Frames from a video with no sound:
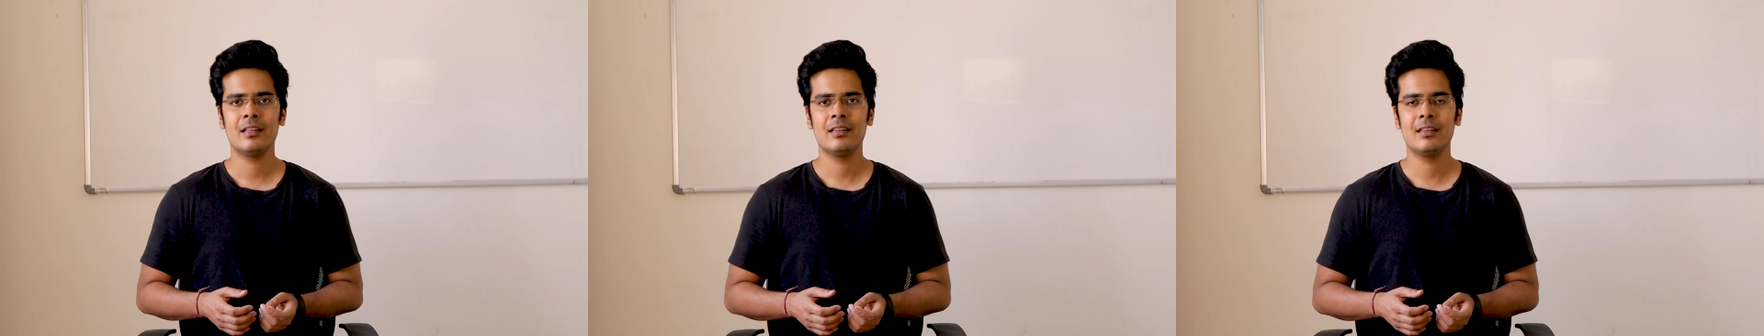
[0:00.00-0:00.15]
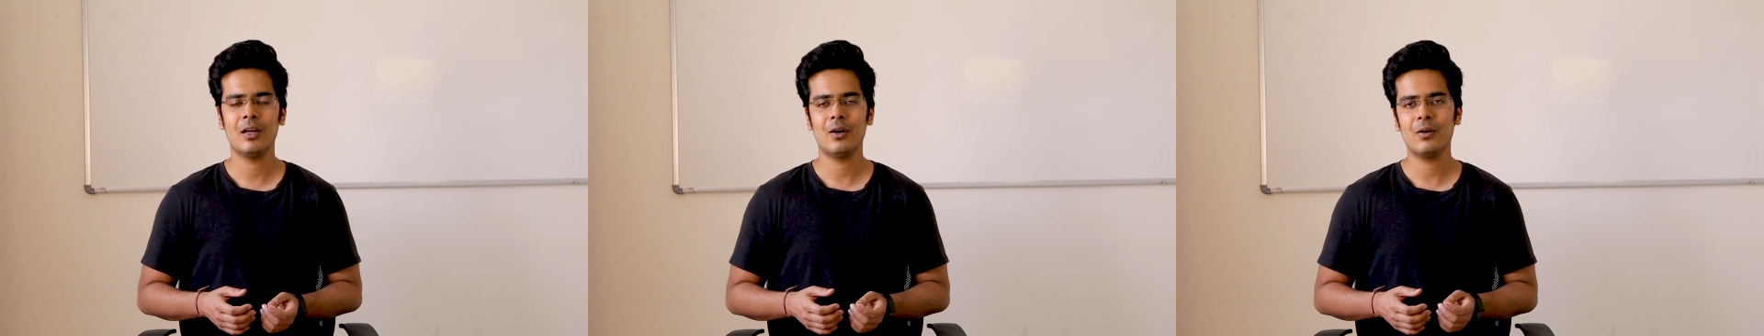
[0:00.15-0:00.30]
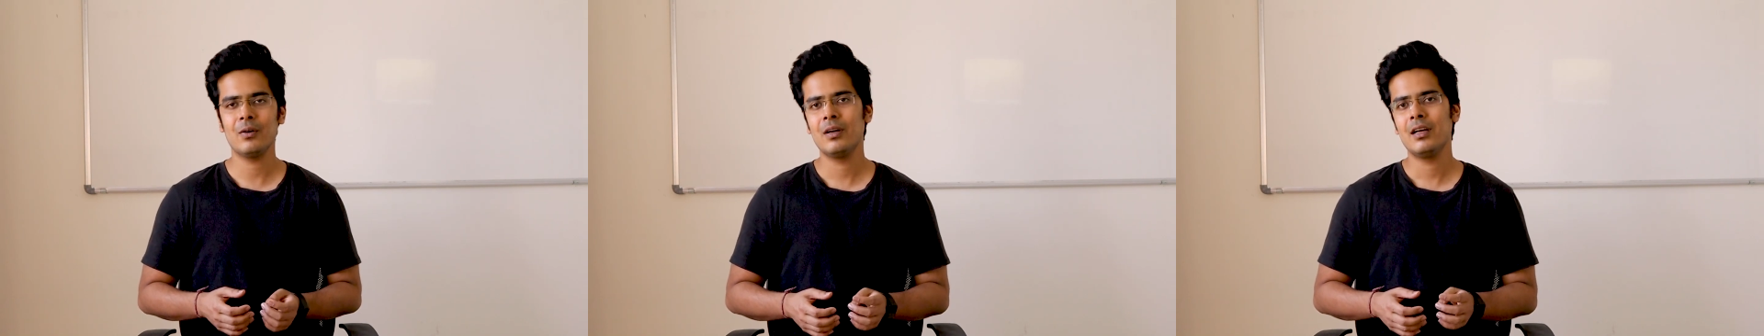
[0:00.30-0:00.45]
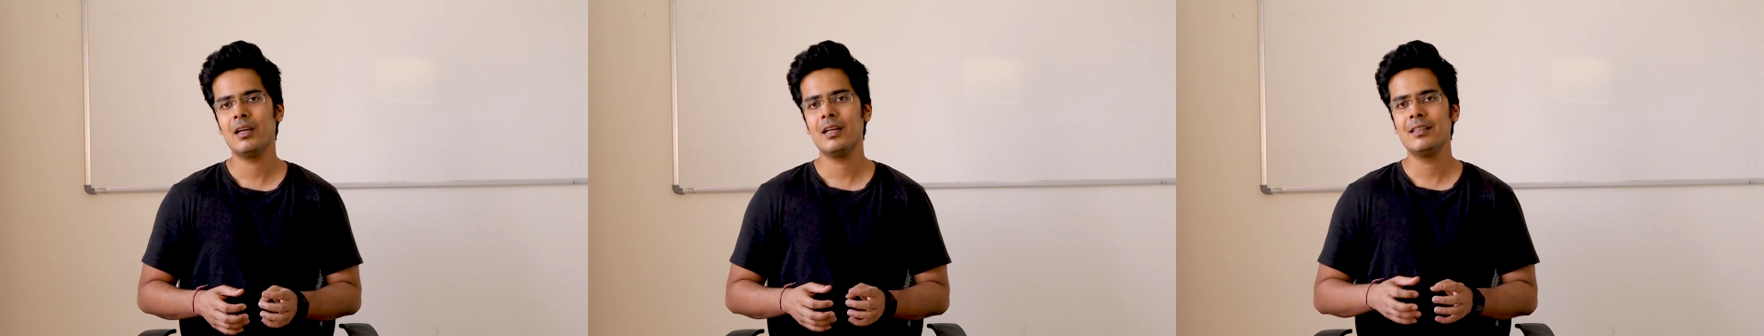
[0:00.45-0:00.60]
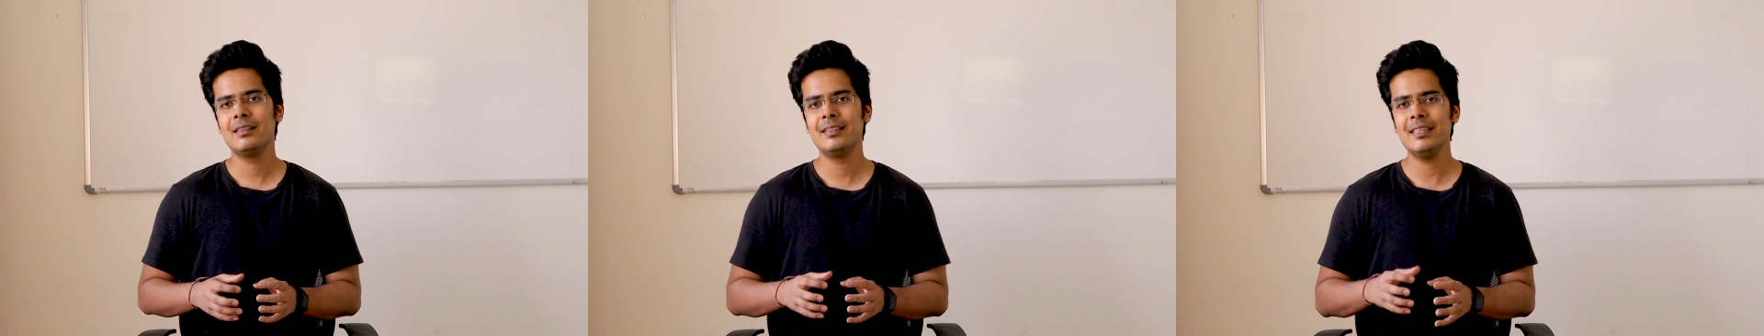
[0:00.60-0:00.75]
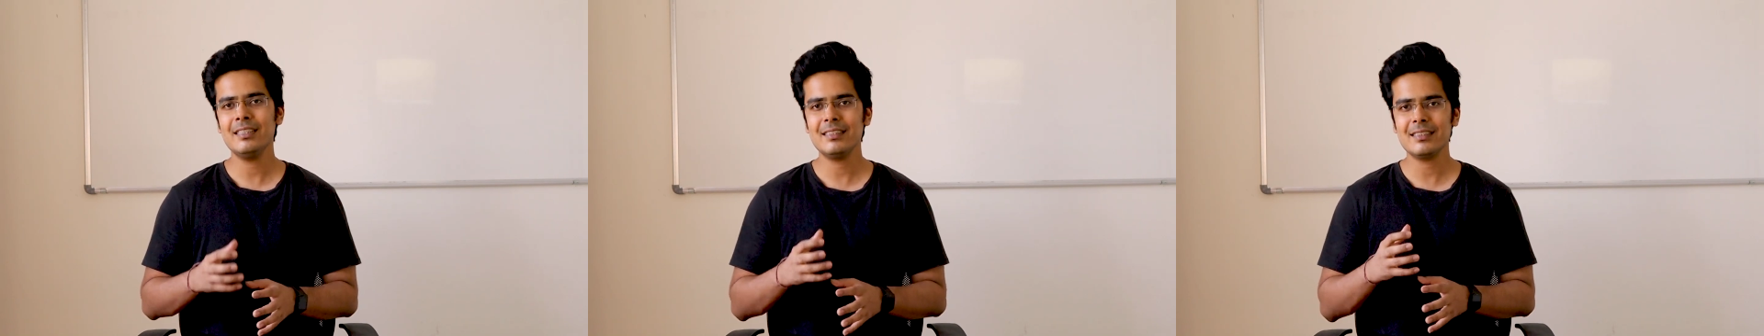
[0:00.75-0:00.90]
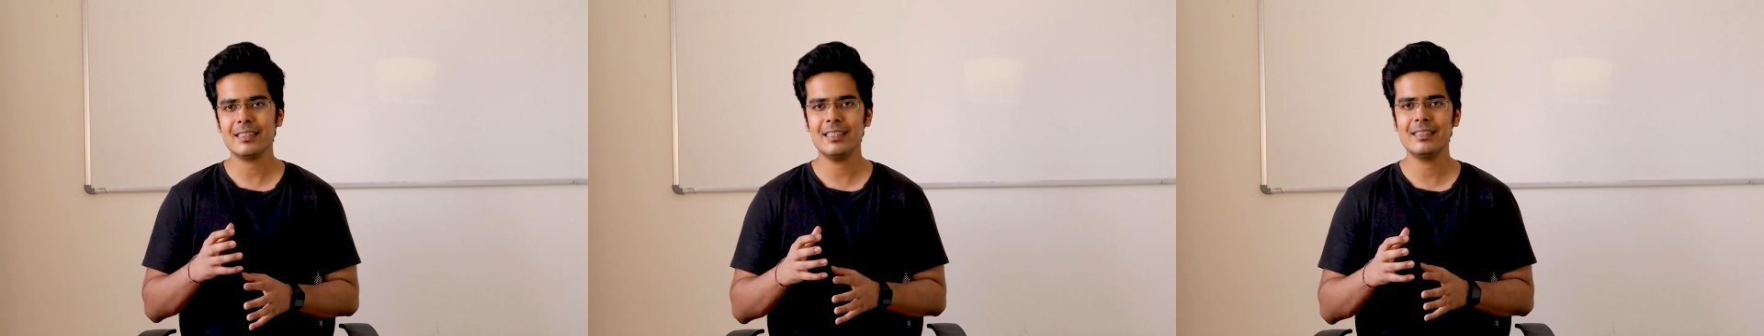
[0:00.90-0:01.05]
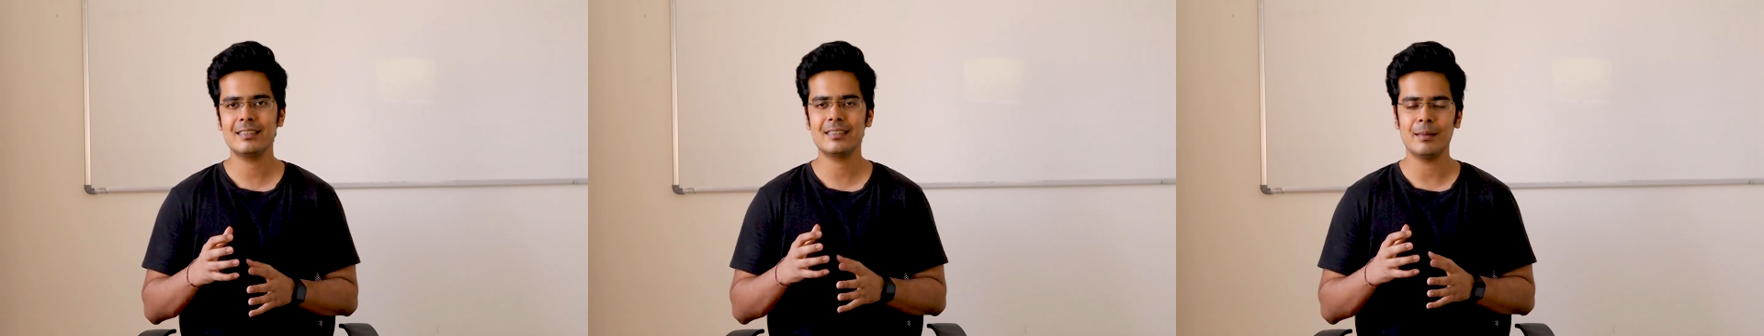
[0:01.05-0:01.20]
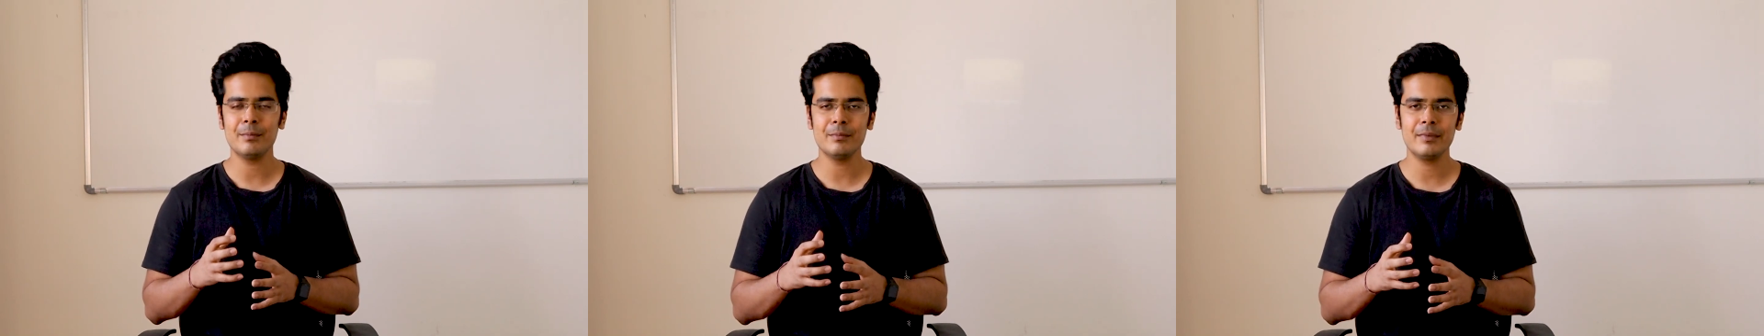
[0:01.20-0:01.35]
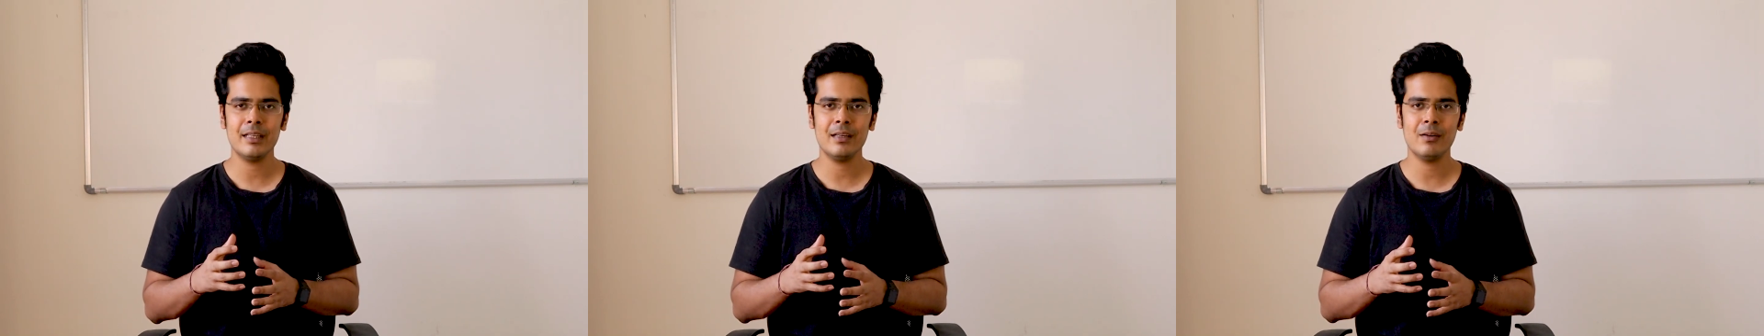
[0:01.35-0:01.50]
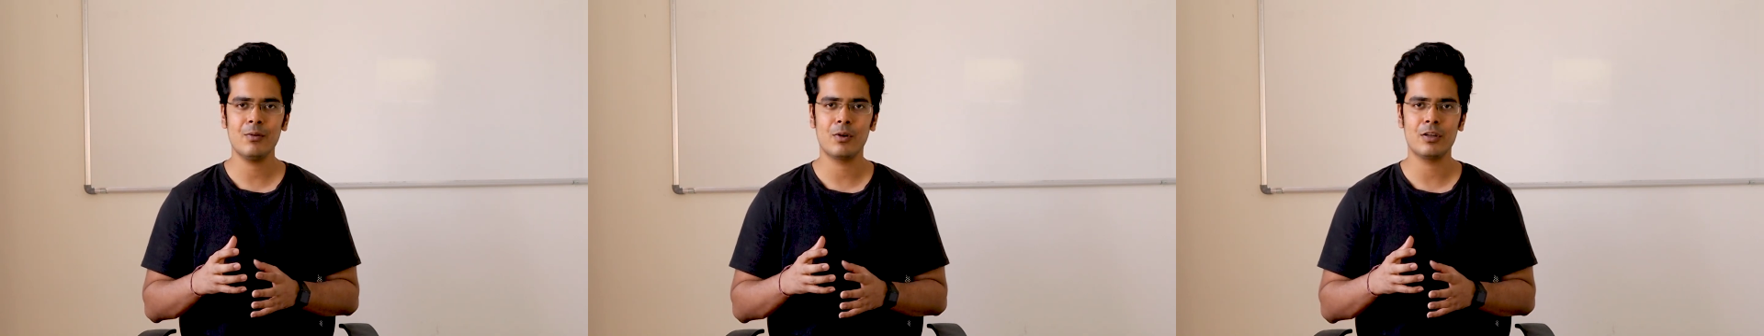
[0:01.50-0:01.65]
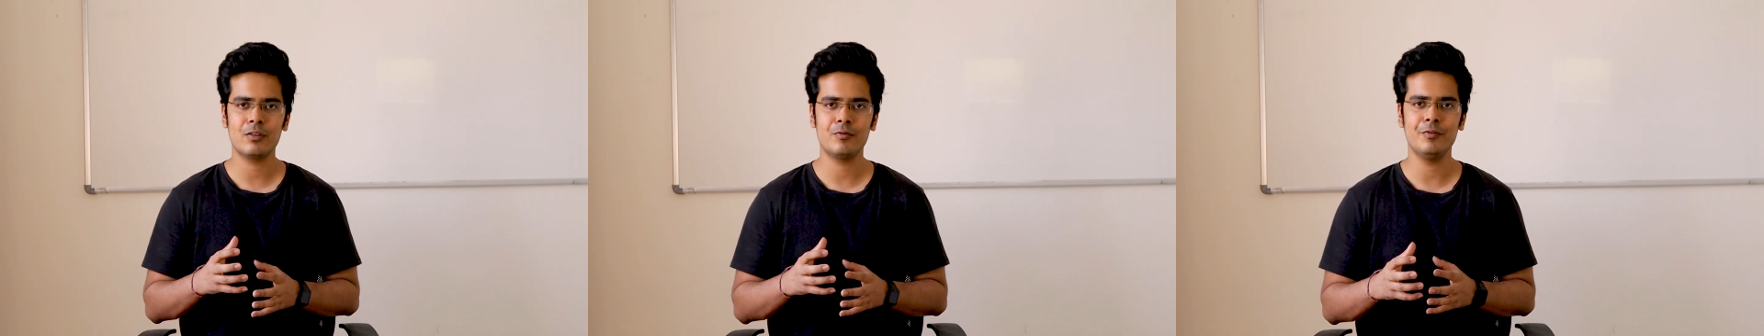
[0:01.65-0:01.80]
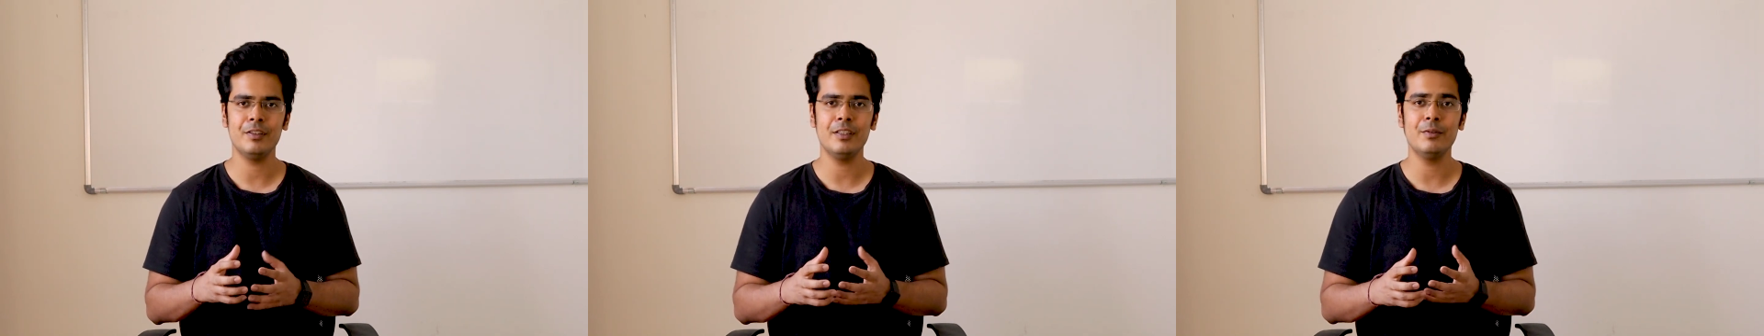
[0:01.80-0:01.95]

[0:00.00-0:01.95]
Now, this is something what